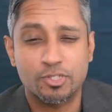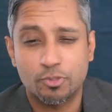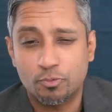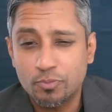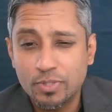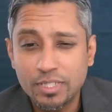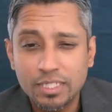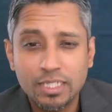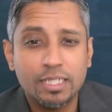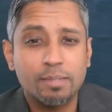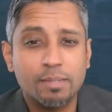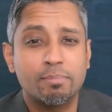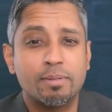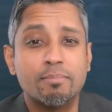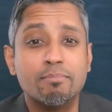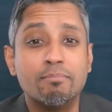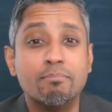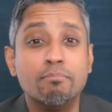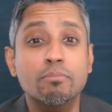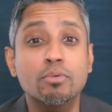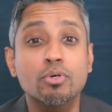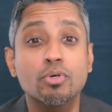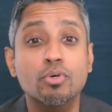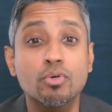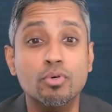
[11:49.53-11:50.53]
to really be
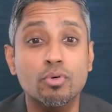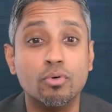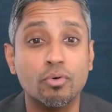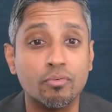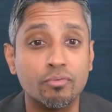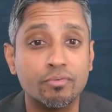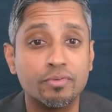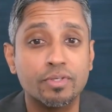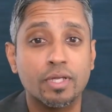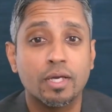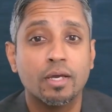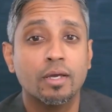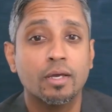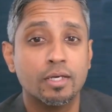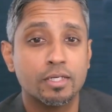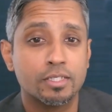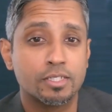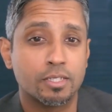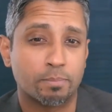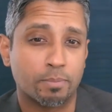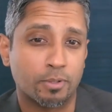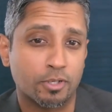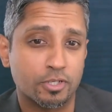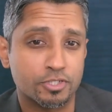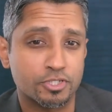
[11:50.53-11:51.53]
moved to
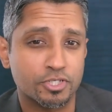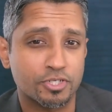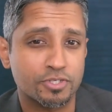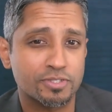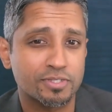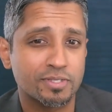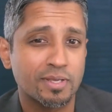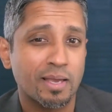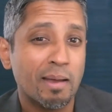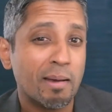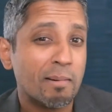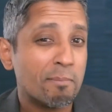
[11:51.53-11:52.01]
purchase.